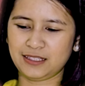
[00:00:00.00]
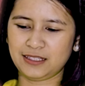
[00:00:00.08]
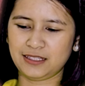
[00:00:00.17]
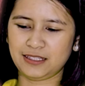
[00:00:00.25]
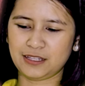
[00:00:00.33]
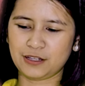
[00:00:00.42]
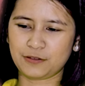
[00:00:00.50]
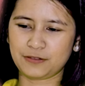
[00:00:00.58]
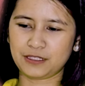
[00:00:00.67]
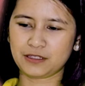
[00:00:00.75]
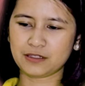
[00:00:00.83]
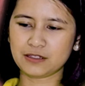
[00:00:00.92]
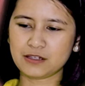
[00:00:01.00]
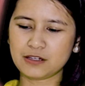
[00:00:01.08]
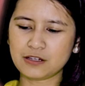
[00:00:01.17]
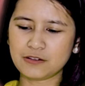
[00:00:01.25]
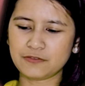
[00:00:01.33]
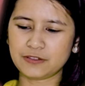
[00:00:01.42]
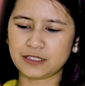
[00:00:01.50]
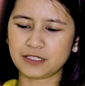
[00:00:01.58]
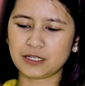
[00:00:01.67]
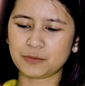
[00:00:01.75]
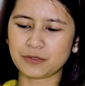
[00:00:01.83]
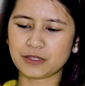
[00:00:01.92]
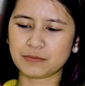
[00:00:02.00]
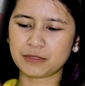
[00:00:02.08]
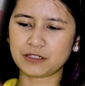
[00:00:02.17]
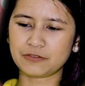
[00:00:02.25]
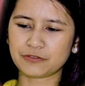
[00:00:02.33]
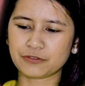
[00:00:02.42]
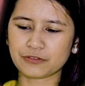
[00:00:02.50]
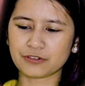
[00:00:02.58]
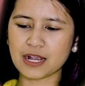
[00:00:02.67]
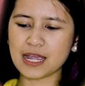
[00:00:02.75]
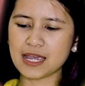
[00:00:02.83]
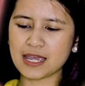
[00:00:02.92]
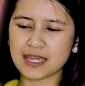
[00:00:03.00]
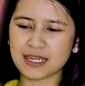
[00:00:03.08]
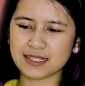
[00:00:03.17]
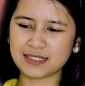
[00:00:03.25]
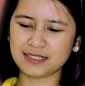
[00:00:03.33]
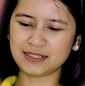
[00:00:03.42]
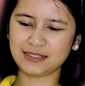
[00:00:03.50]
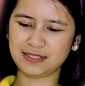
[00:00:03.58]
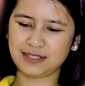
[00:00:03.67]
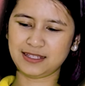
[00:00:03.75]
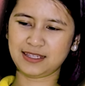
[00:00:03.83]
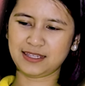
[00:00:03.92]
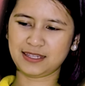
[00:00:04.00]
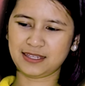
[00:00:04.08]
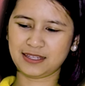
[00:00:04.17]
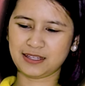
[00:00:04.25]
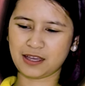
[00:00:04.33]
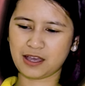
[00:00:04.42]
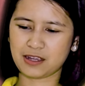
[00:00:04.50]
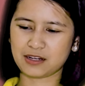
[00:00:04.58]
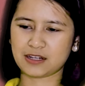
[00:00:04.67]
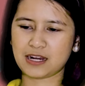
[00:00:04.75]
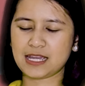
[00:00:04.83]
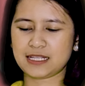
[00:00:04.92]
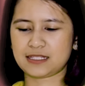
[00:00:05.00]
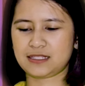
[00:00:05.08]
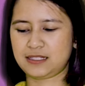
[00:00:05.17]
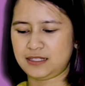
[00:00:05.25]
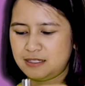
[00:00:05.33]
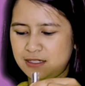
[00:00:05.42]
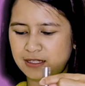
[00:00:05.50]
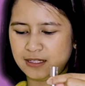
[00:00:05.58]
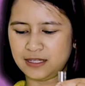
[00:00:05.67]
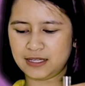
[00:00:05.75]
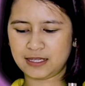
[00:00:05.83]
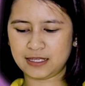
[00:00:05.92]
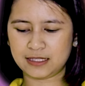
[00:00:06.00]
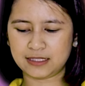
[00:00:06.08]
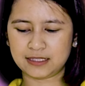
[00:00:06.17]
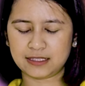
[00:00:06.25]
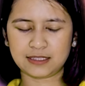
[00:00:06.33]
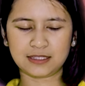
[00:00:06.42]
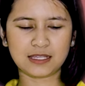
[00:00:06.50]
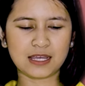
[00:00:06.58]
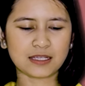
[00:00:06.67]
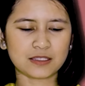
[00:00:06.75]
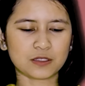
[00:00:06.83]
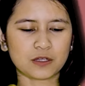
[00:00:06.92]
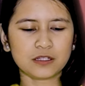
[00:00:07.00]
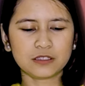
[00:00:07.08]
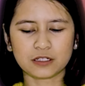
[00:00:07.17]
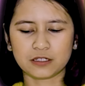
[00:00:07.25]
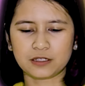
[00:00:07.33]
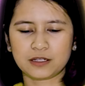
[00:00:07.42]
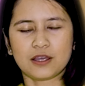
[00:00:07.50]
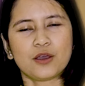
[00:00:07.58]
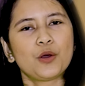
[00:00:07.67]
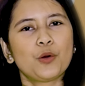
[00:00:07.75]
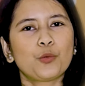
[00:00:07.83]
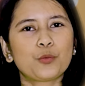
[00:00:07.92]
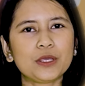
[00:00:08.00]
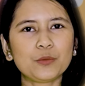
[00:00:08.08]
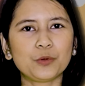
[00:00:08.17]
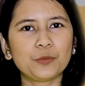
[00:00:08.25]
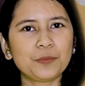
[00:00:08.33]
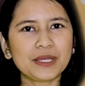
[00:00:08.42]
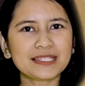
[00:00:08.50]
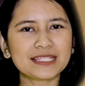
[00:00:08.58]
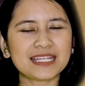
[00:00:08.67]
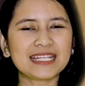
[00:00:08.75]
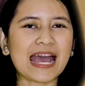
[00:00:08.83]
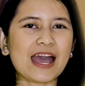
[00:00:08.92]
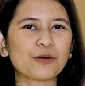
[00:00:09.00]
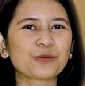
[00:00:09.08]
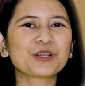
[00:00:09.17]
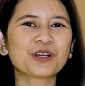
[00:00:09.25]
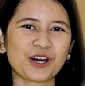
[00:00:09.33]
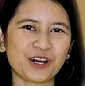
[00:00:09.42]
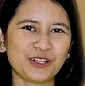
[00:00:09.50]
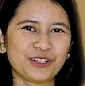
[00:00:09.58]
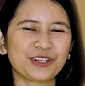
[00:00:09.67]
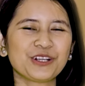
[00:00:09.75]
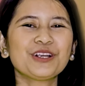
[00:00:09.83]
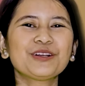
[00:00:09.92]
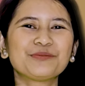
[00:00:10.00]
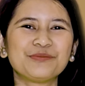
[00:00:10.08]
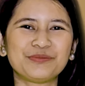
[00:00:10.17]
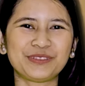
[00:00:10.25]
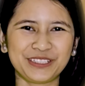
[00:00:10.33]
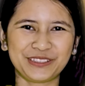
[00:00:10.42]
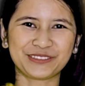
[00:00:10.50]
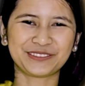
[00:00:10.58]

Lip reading: Here we go. Fill it up with a bit of red. Right. Next color, we will mix in our color blue.